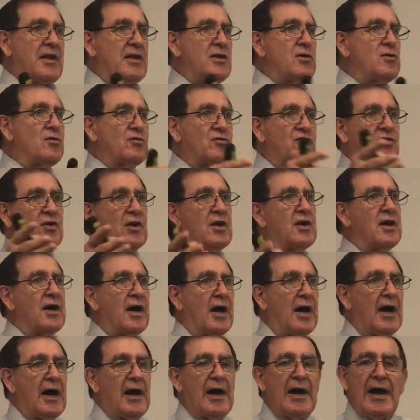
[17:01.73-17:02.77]
use
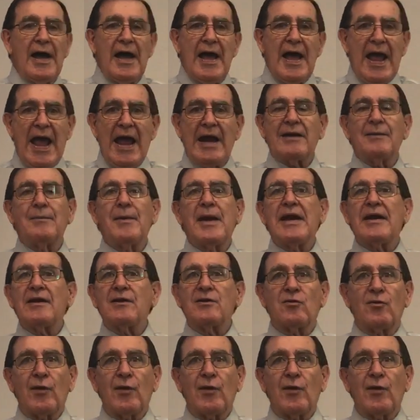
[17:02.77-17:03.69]
uh, animated